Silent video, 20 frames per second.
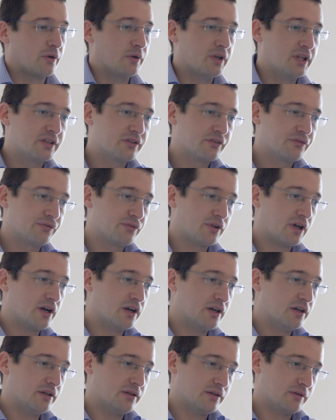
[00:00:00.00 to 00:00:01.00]
So we need to
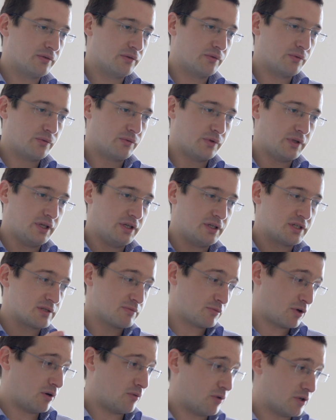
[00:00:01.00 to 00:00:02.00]
fly the
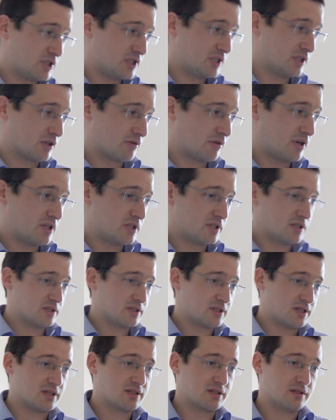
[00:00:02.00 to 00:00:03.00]
smartwatch integration
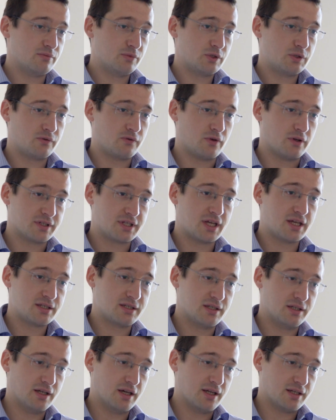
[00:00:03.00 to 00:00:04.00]
system, which we've not
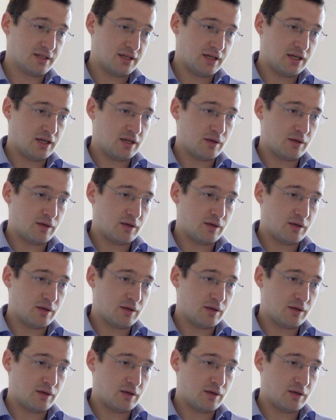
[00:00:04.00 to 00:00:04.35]
tested yet,